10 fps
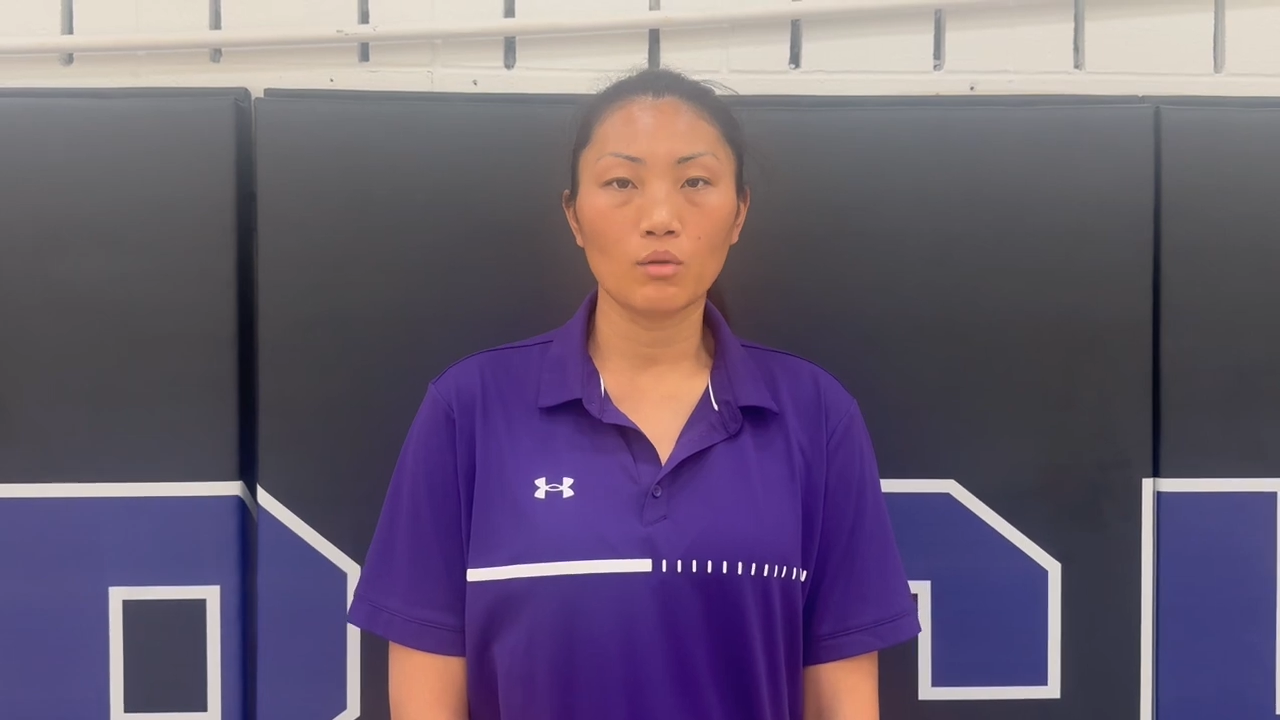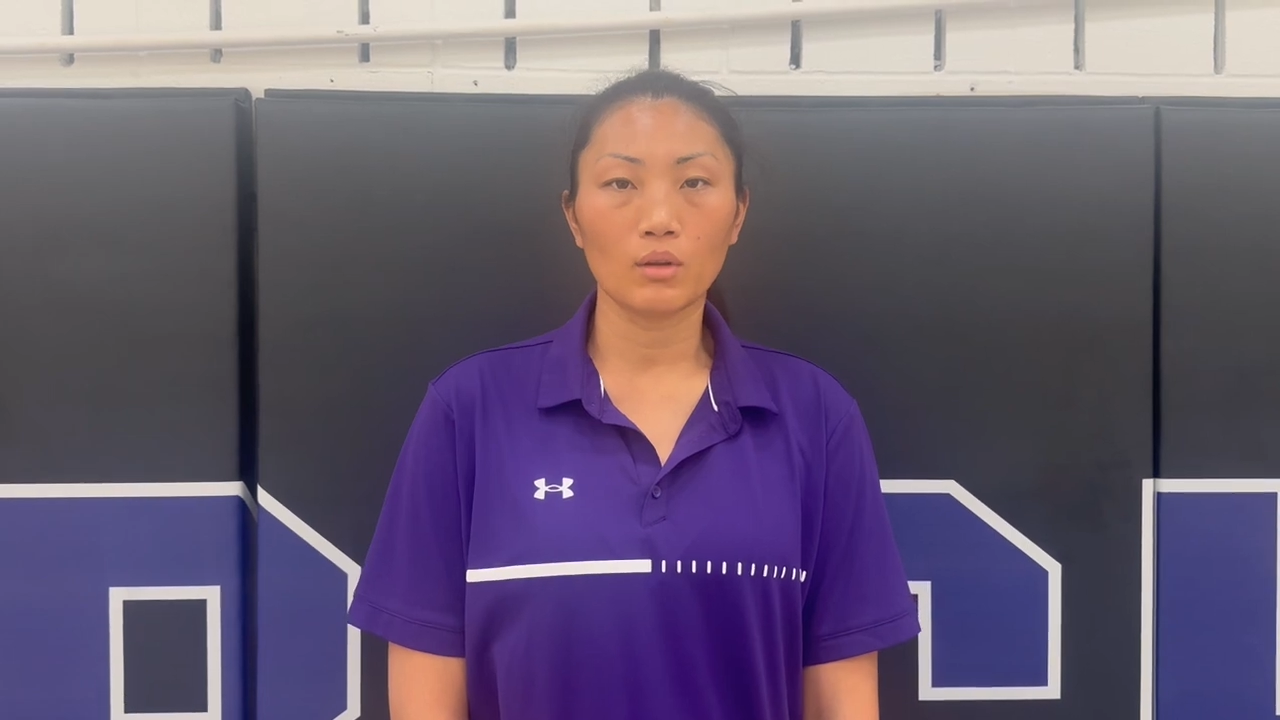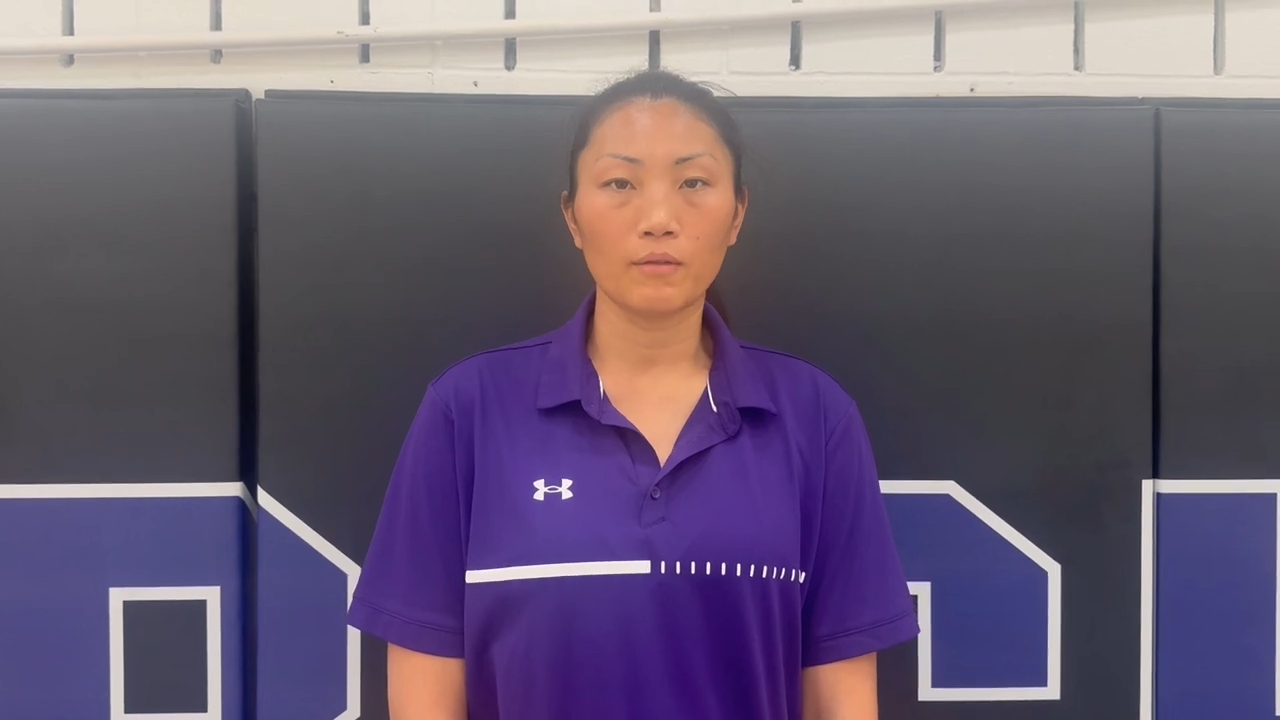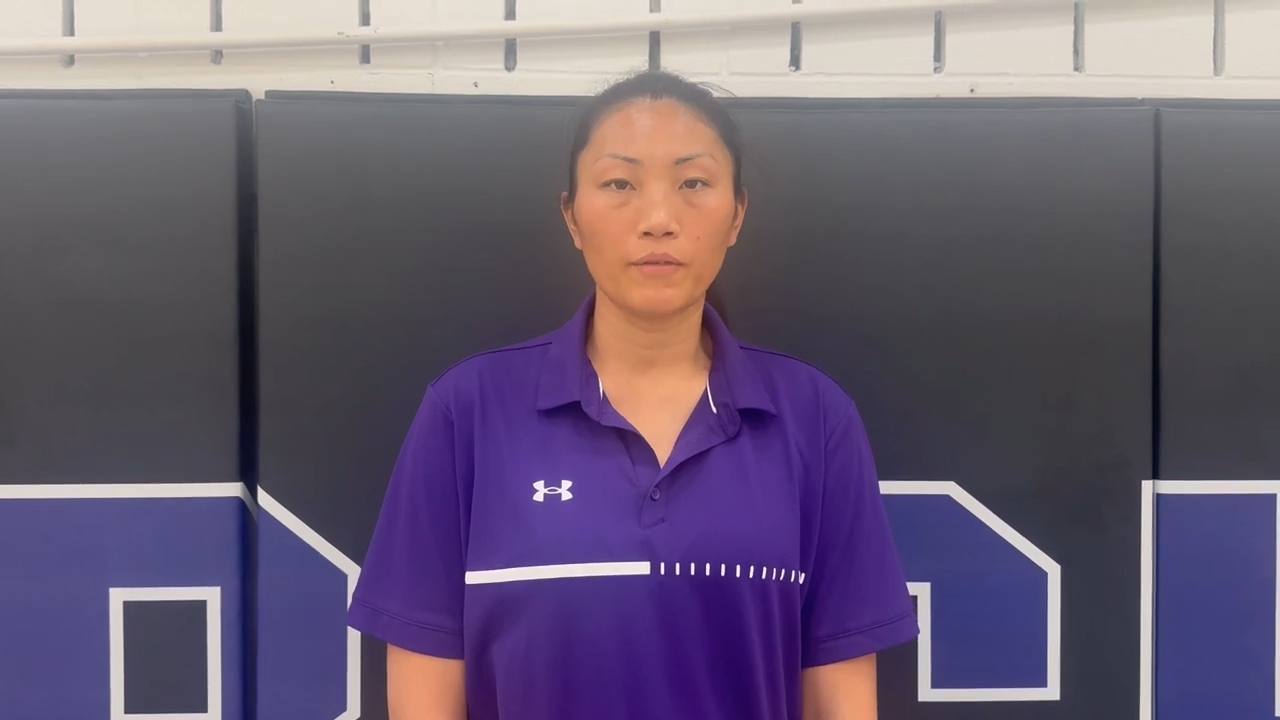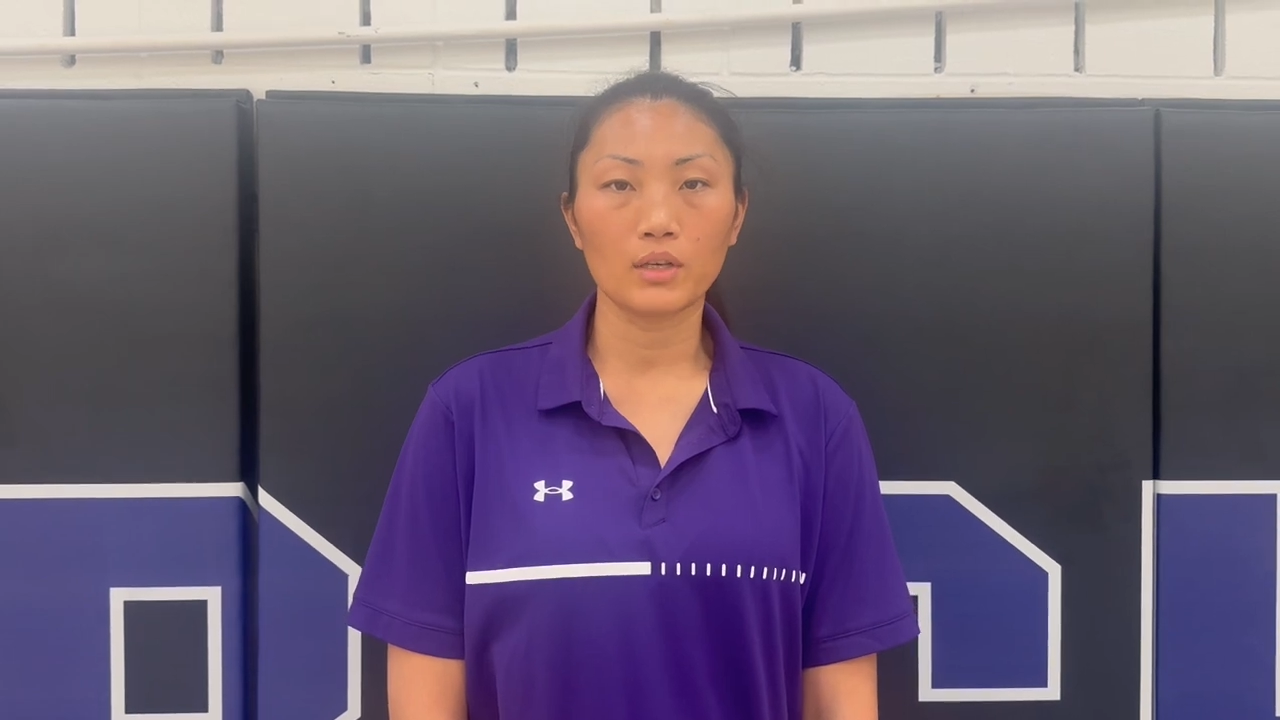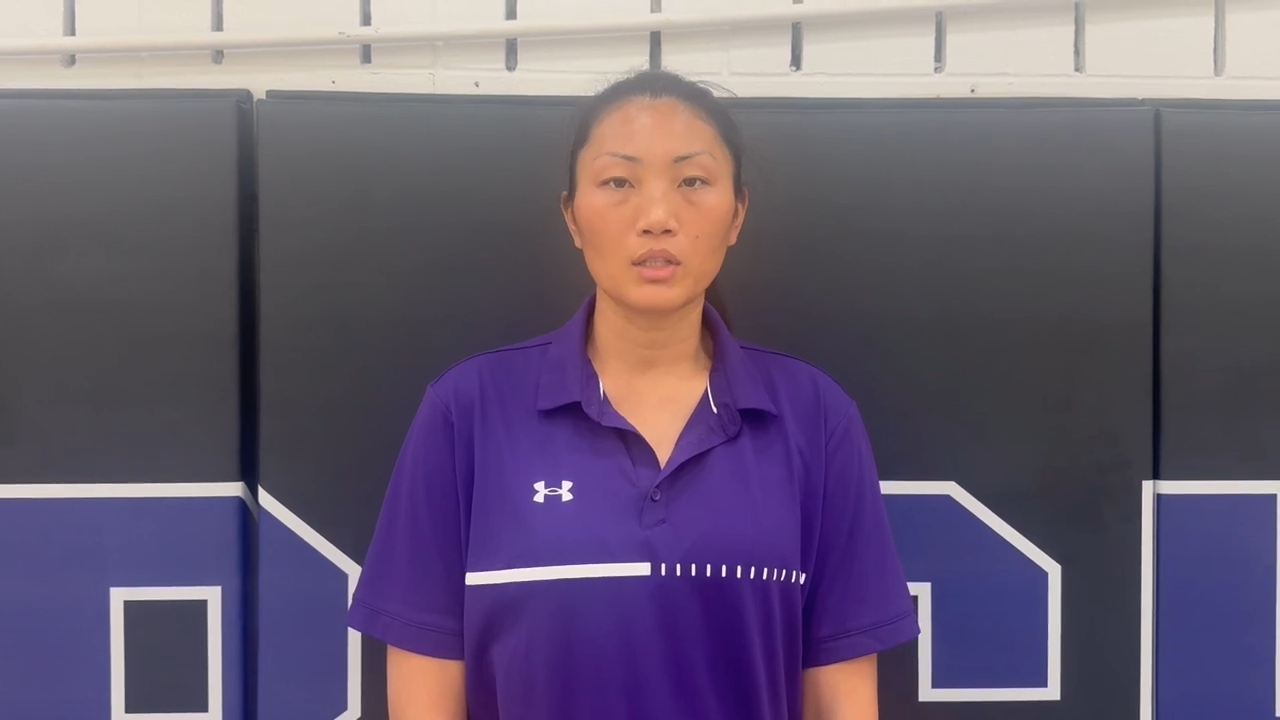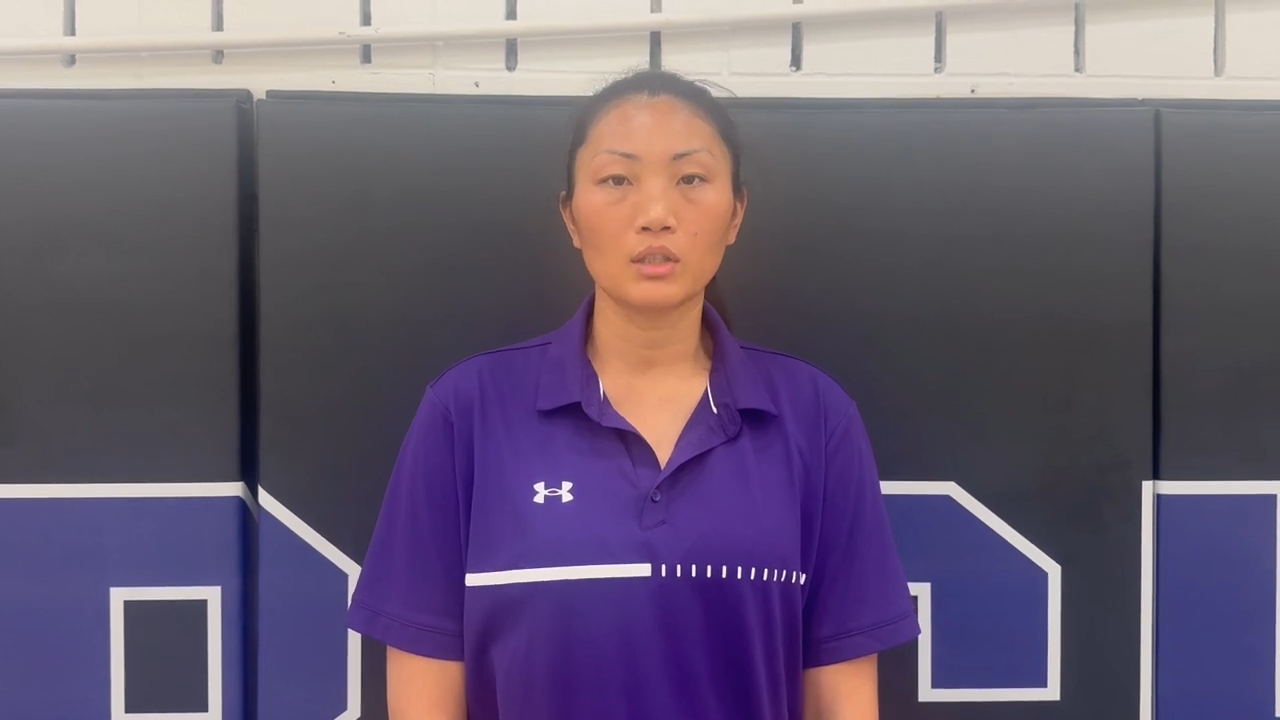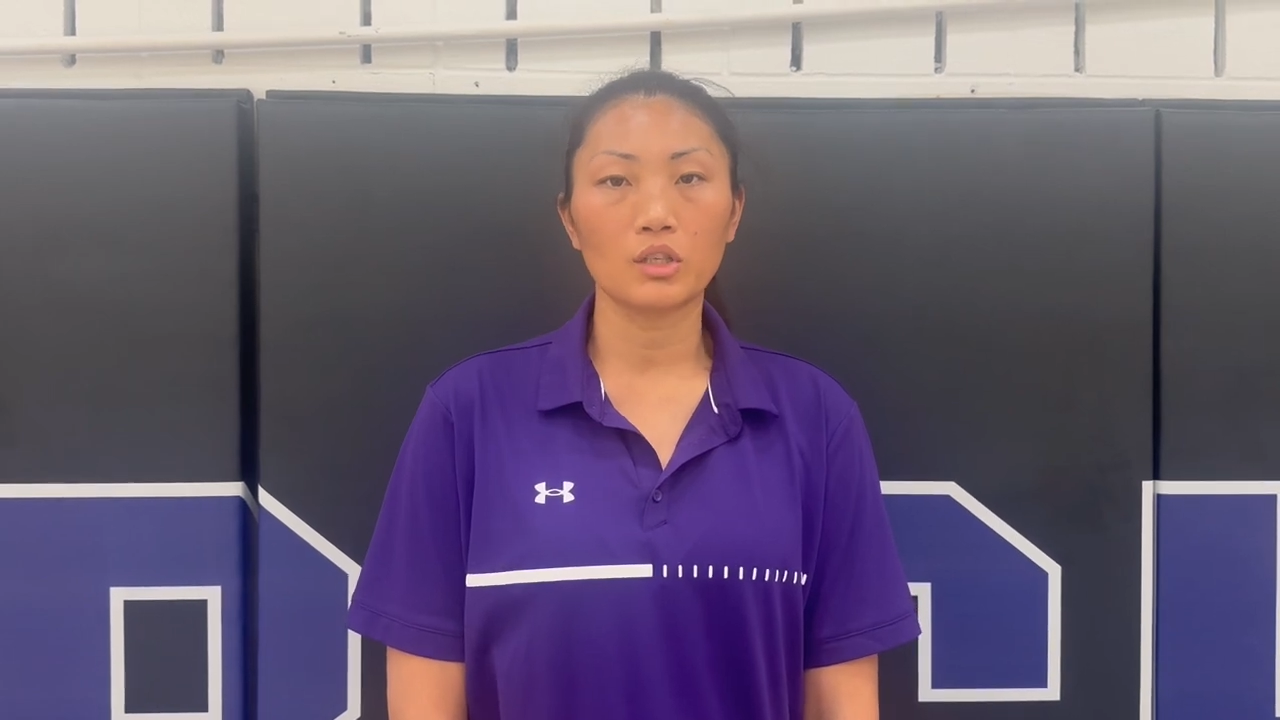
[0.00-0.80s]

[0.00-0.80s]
or the first in